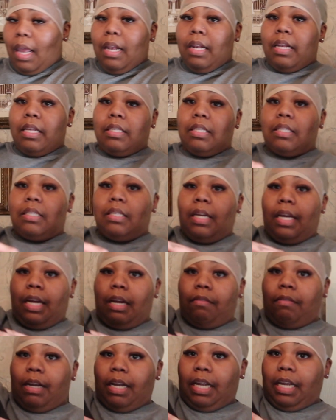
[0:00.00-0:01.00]
this is the
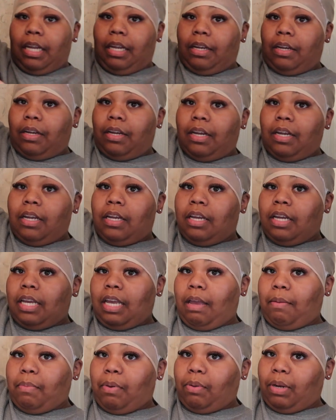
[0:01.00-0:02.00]
hair right here,
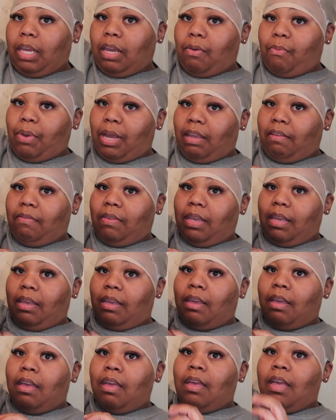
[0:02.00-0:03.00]
Cambodian
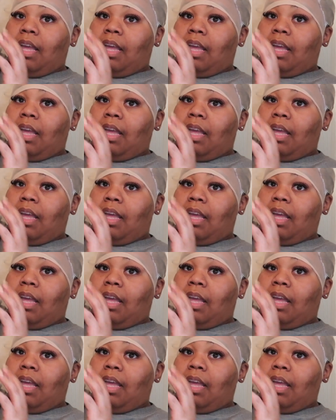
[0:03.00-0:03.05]
wavy.